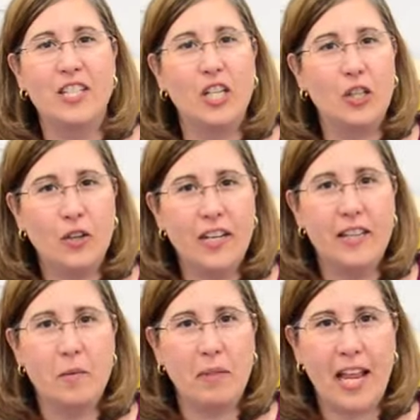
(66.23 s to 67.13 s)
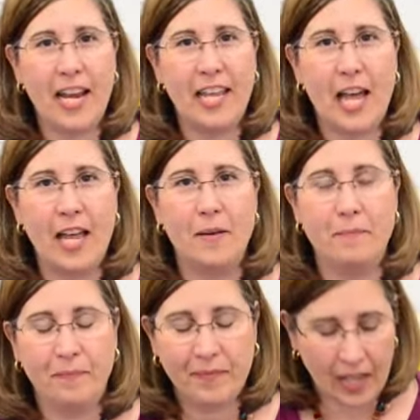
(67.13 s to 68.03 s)
that's included in the planning guide.
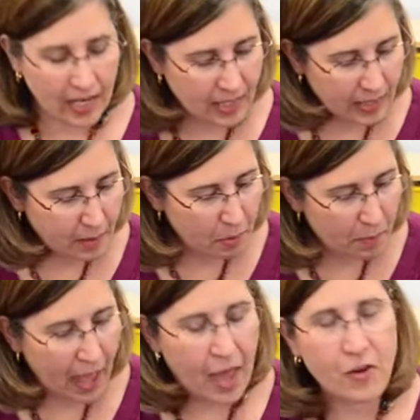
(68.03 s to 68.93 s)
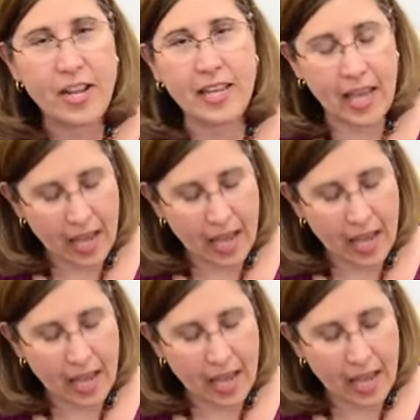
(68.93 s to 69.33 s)
It's a simple patterning